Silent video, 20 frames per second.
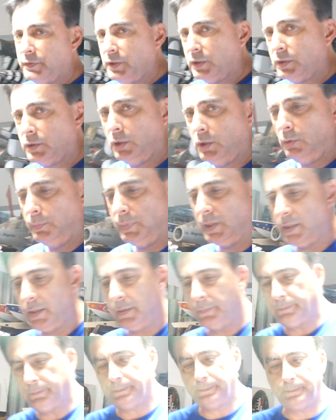the tow
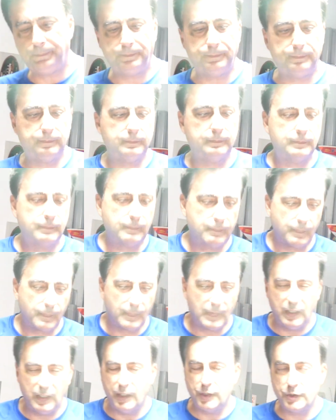bar
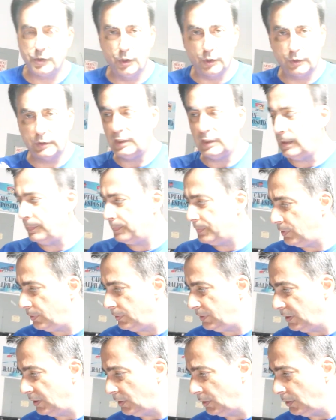is hooked up to
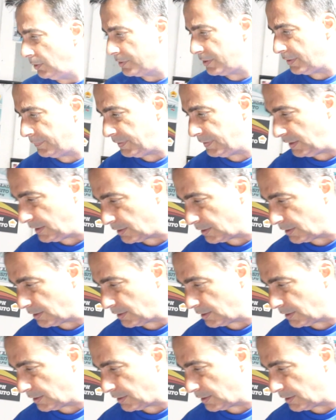the nose of the